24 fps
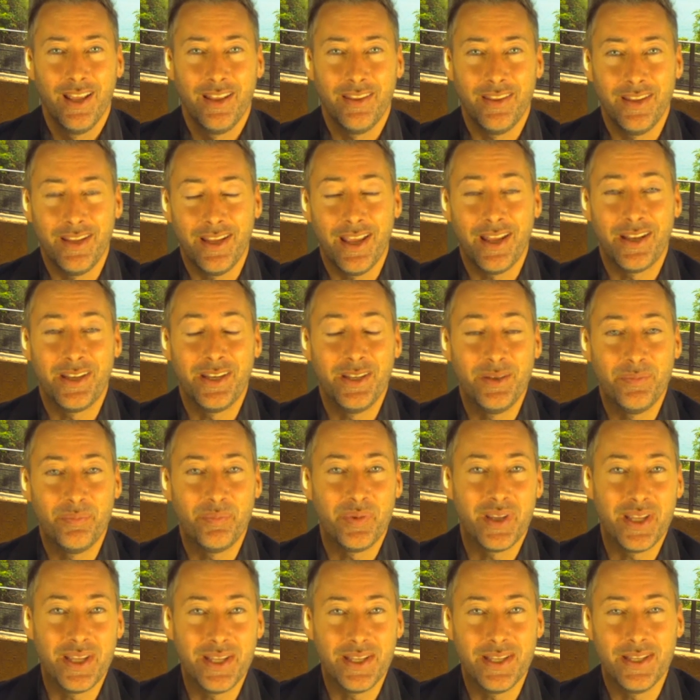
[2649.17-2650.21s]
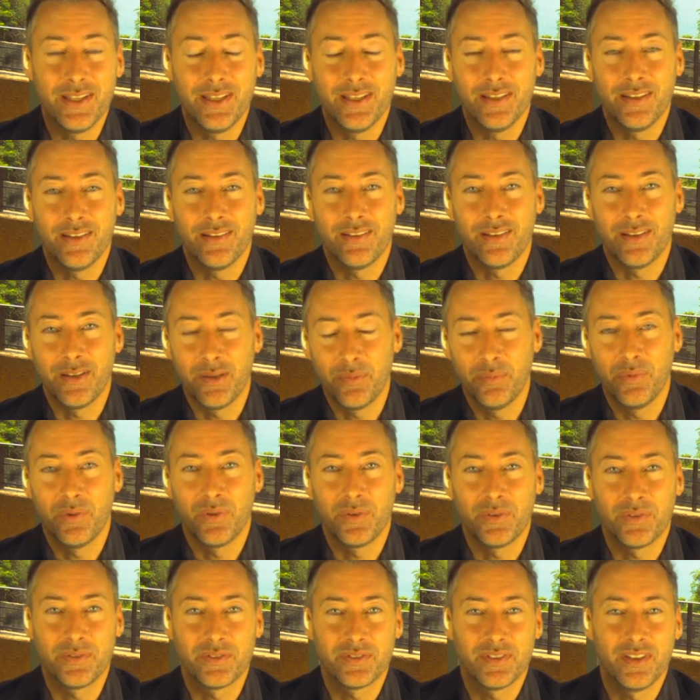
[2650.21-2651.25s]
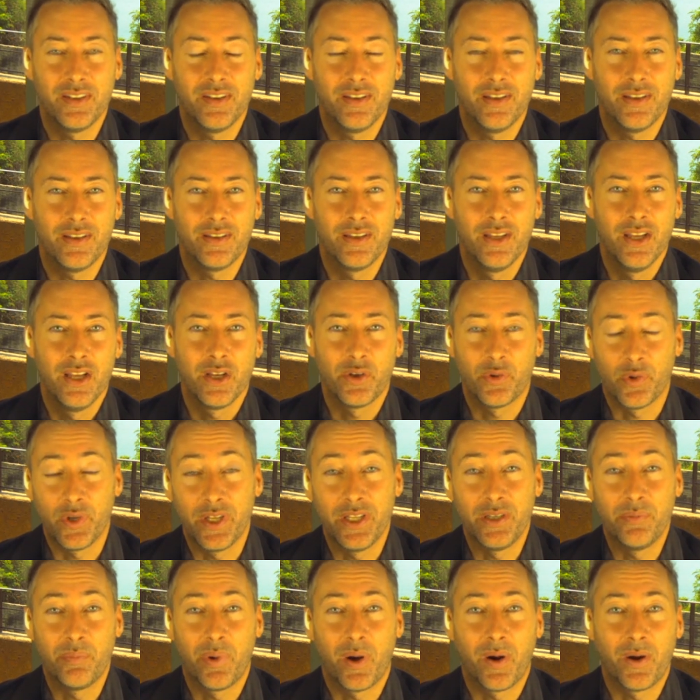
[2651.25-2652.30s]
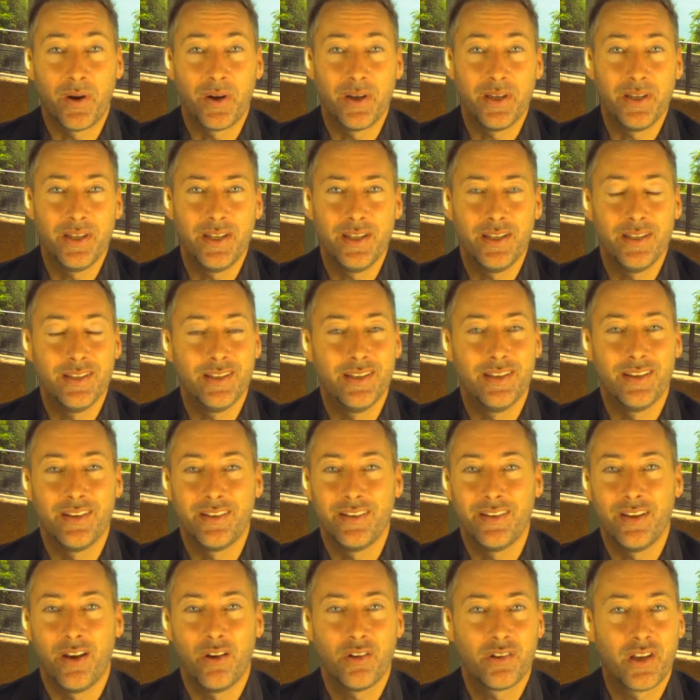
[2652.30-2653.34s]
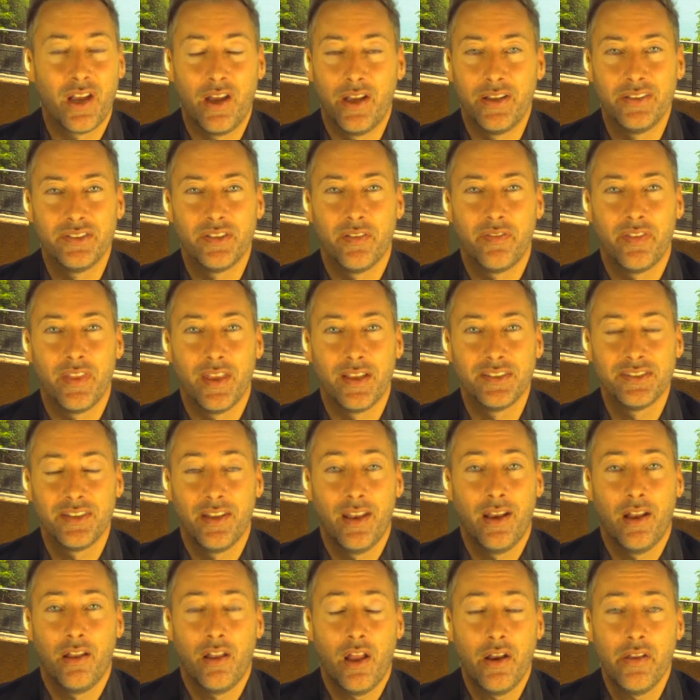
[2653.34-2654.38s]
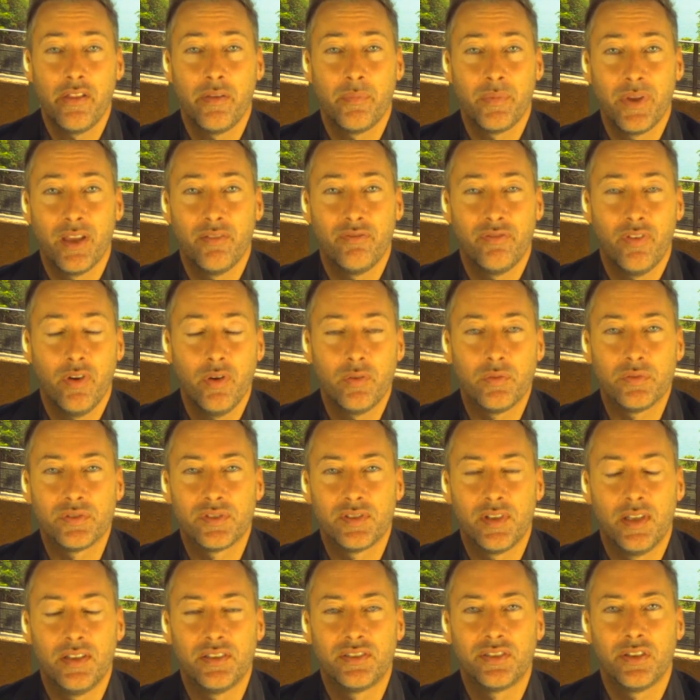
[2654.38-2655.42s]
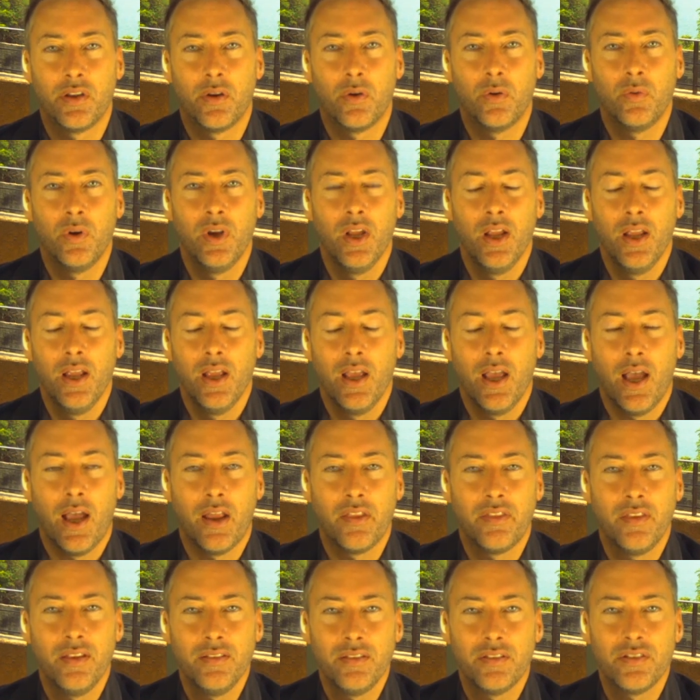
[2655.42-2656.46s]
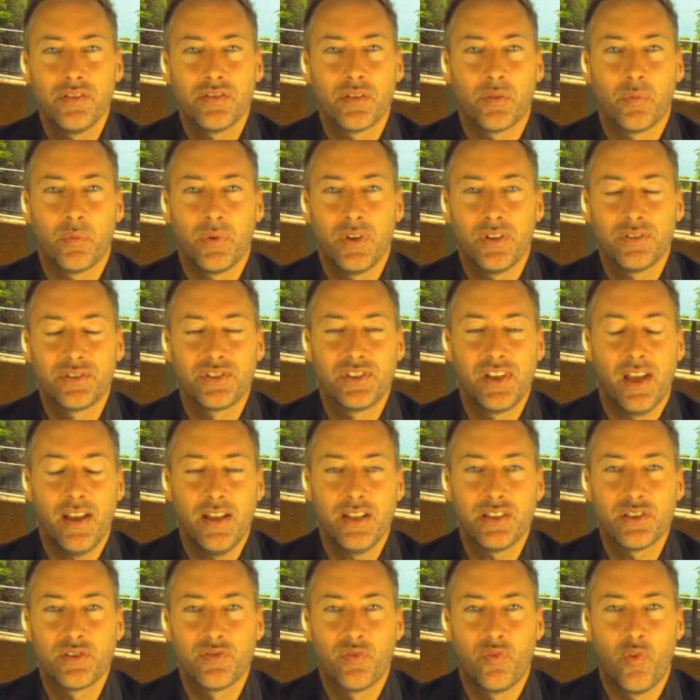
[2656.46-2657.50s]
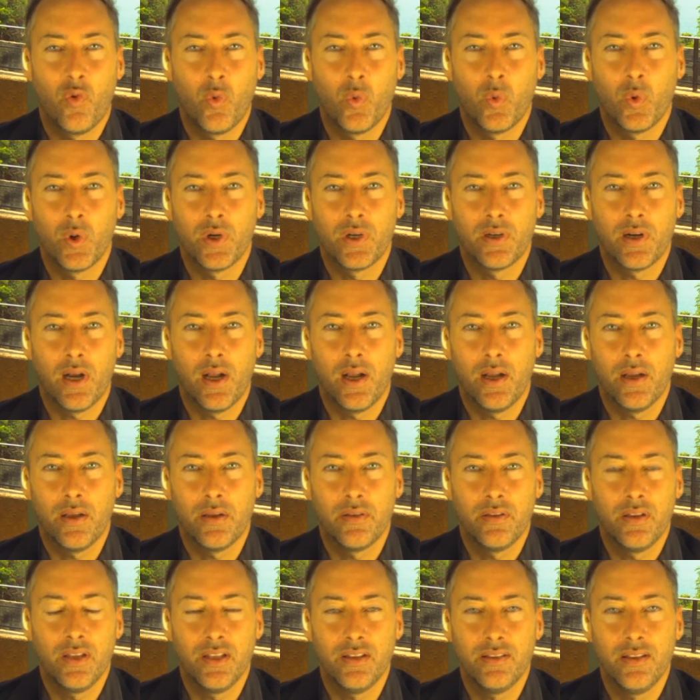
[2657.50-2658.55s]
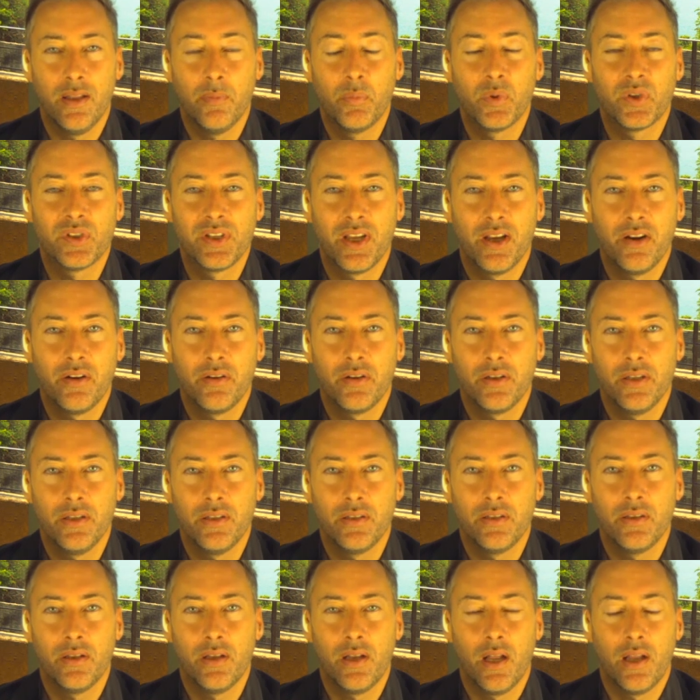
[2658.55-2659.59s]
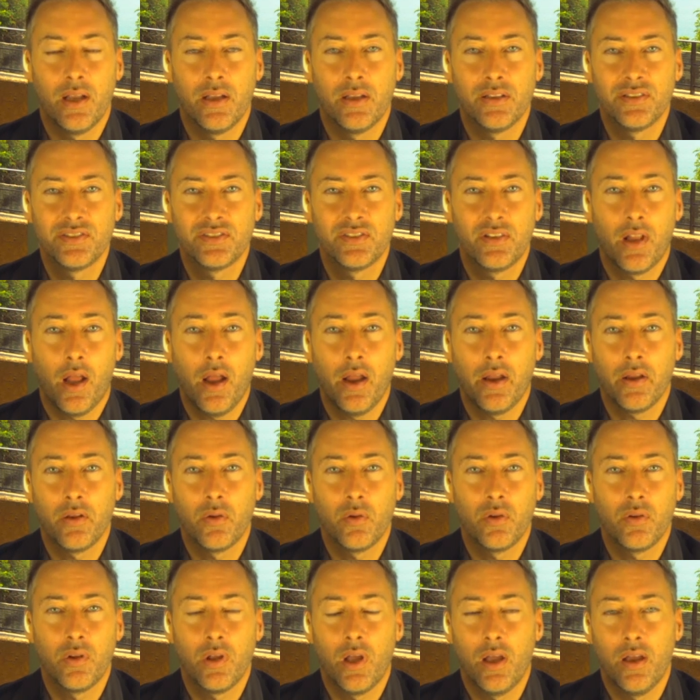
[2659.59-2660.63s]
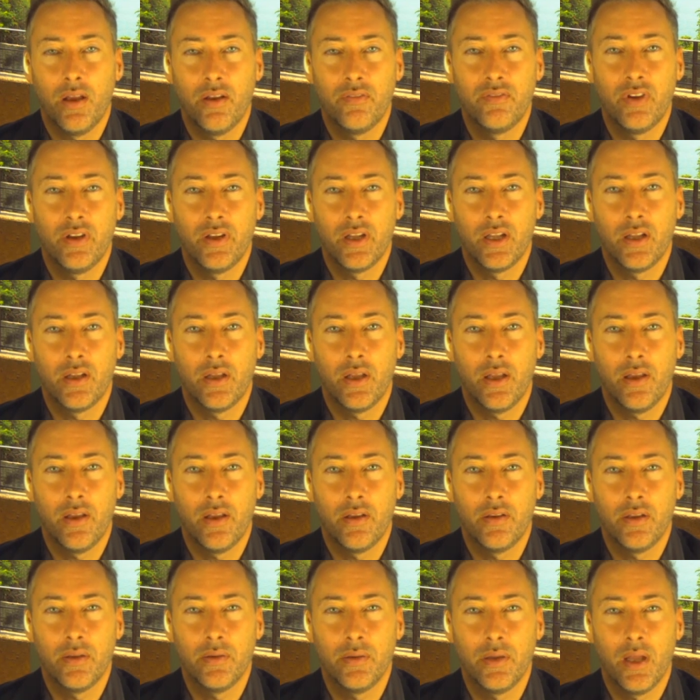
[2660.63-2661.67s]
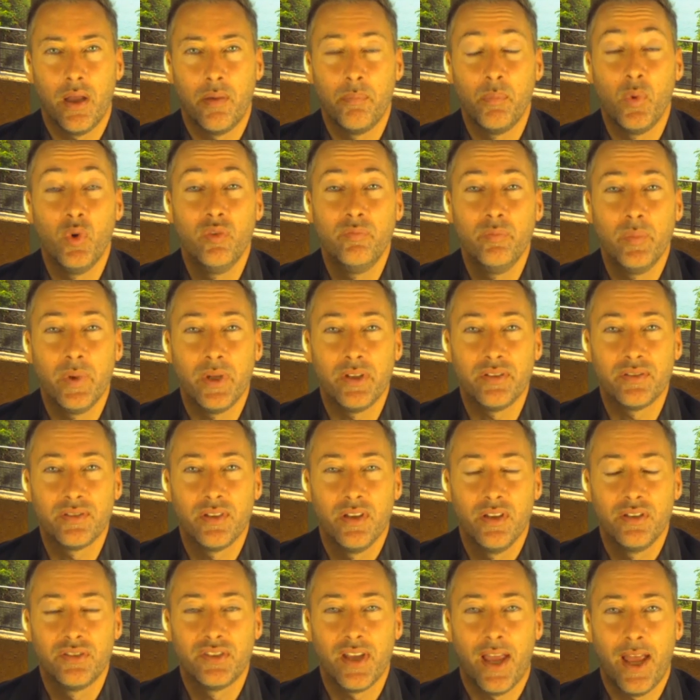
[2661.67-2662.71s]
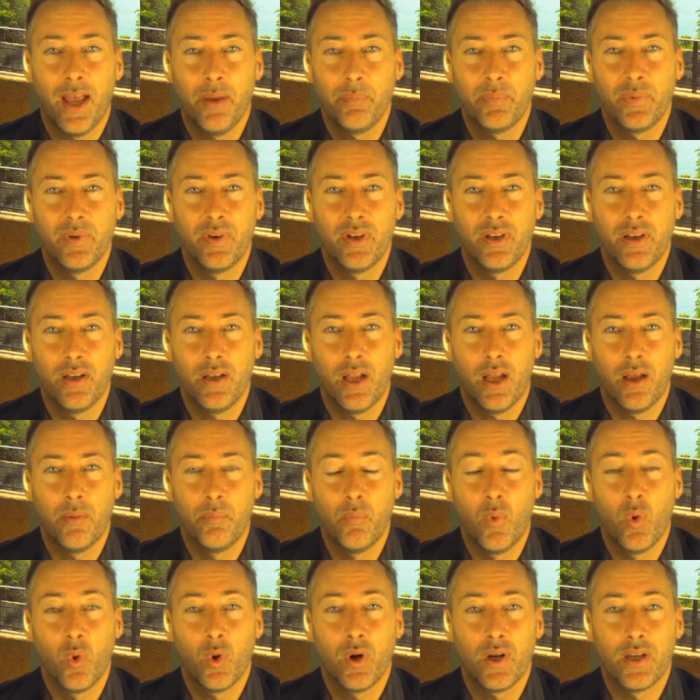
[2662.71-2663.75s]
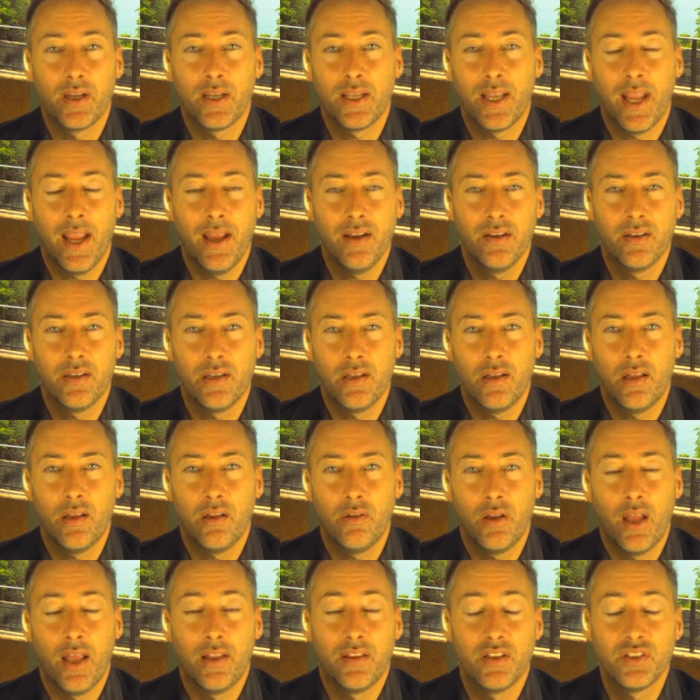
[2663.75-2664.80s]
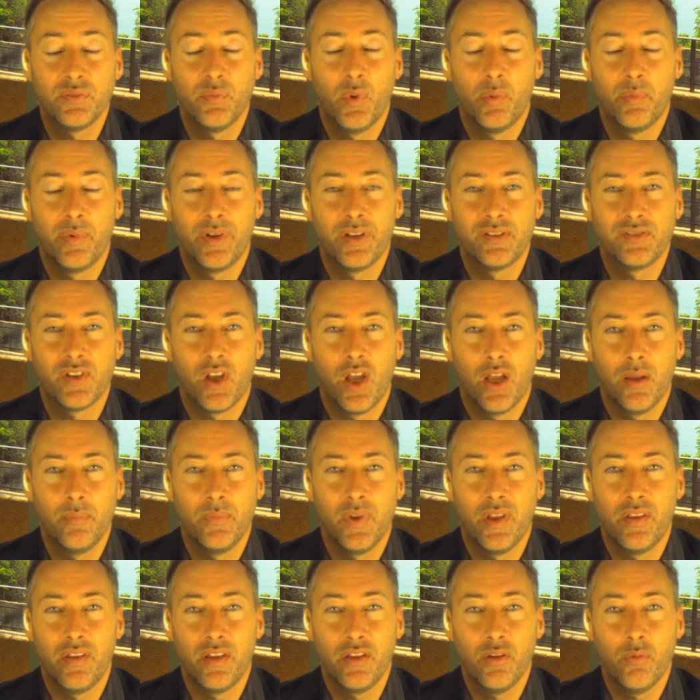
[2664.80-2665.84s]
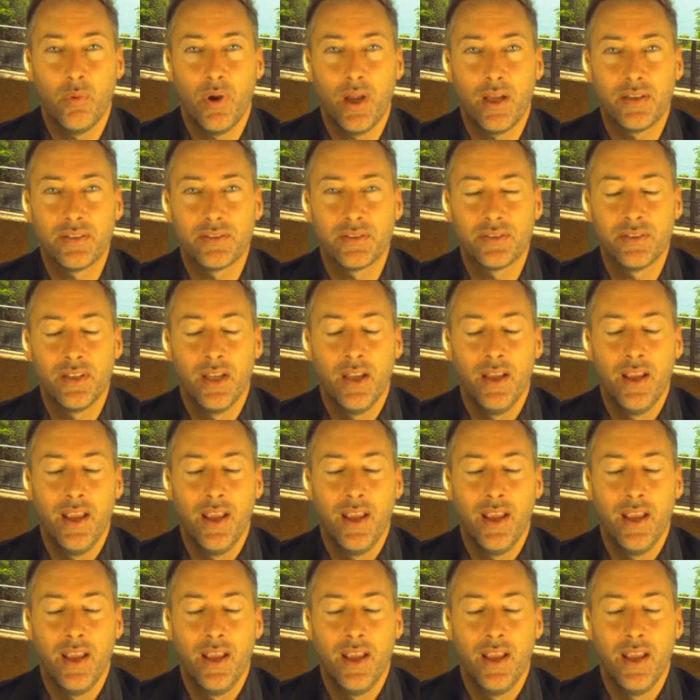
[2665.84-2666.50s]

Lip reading: The NDP and Liberals and the Green Party and all kinds of things. And a lot of them get votes. And so I think there's a real chance for the libertarian style of a movement to happen more in Canada at this moment in time than the U.S.